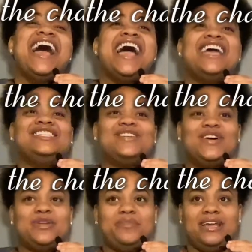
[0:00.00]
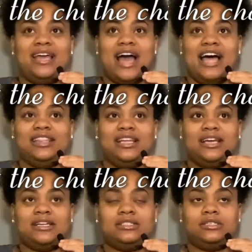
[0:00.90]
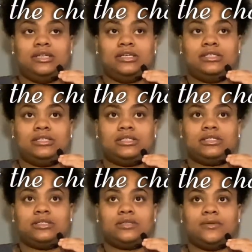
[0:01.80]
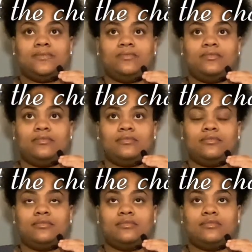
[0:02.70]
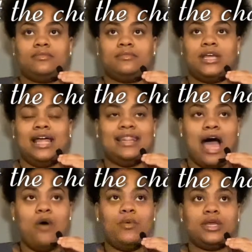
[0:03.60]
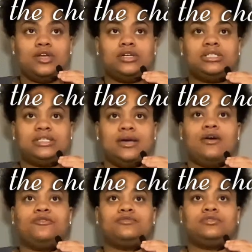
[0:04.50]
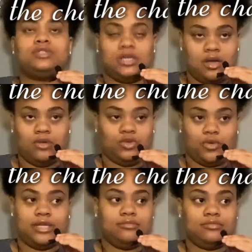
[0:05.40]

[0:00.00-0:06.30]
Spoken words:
is going to be, I think, just allowing yourself to go through it.